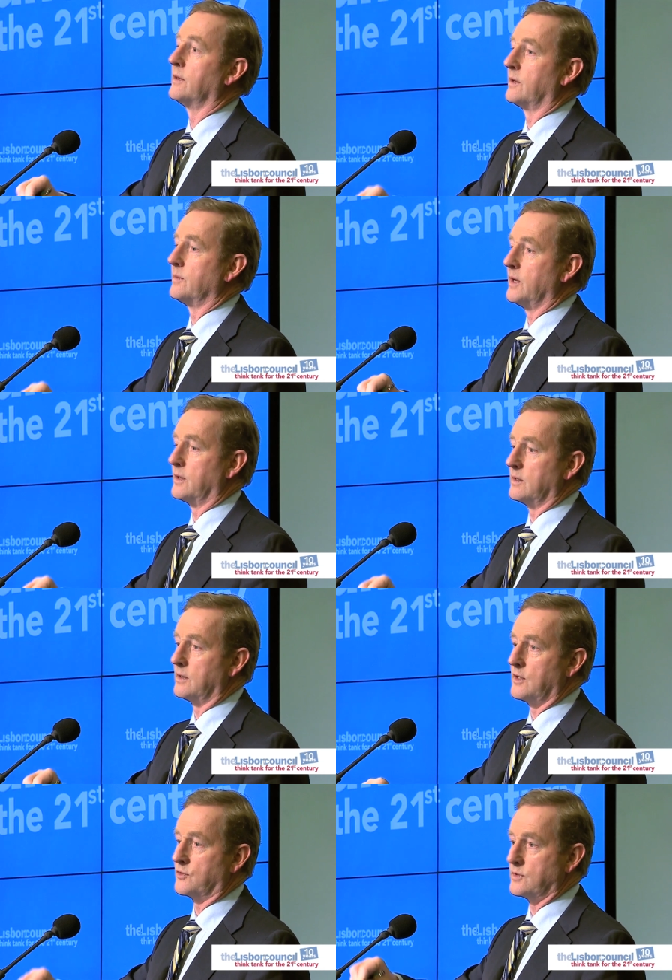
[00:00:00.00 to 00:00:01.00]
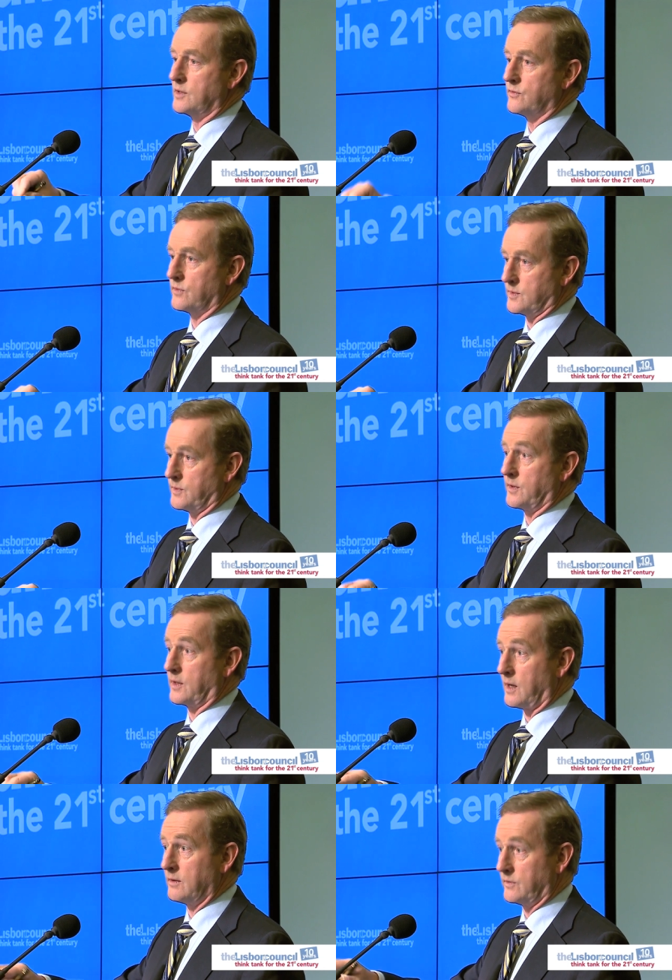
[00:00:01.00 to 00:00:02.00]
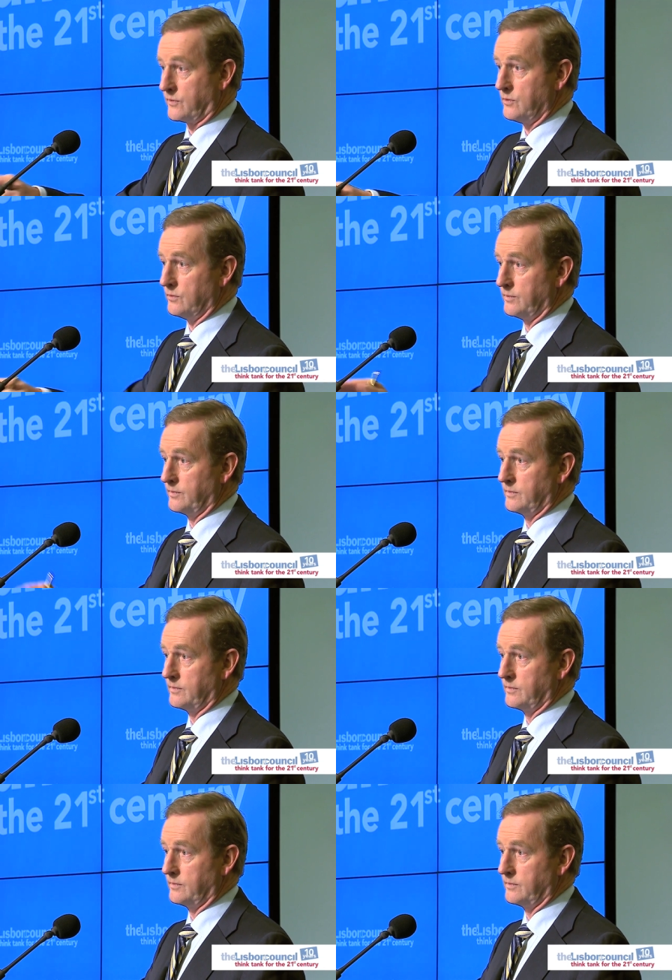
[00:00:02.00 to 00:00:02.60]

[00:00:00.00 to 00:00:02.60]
they're made in the nation's interest, but they're carried through,